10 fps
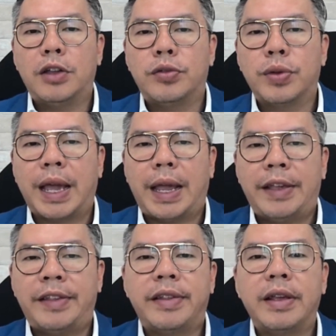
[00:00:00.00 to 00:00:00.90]
to get
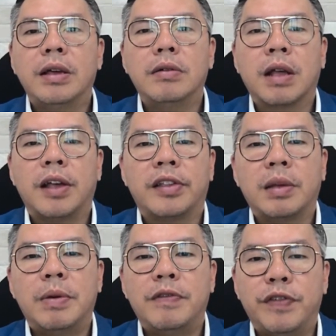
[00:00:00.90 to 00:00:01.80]
a single
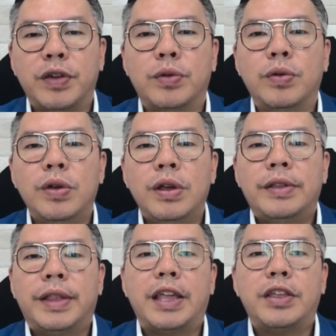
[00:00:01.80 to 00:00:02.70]
customer view,
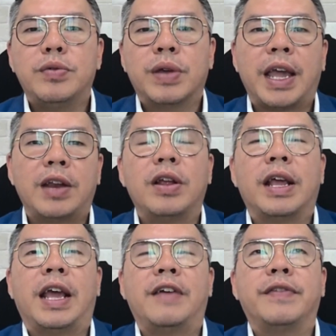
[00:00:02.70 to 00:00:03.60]
then you cannot
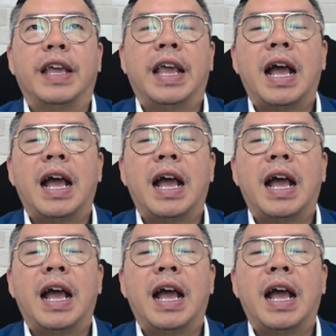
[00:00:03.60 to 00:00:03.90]
have a